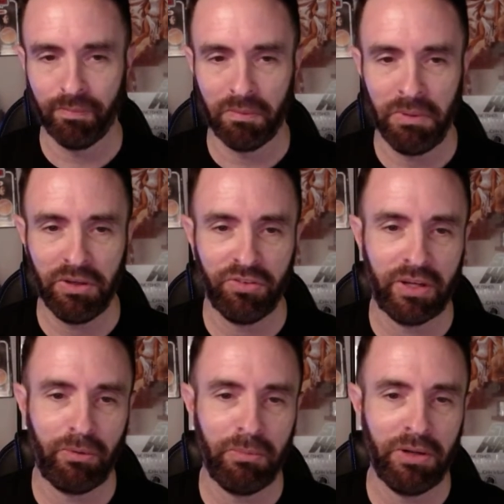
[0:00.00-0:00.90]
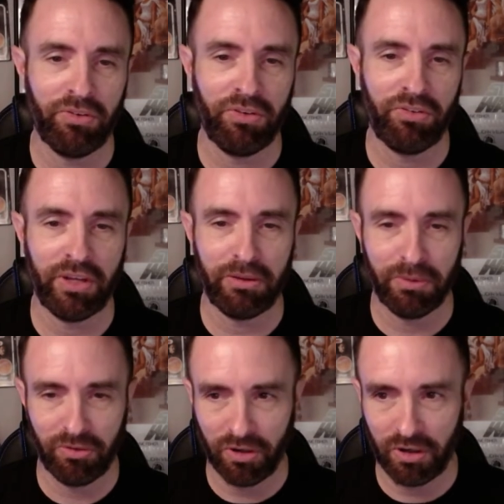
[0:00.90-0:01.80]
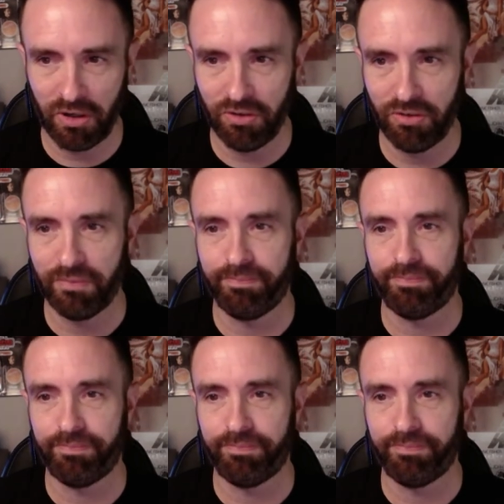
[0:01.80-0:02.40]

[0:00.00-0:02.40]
Minta's honorable mention is seismic charge.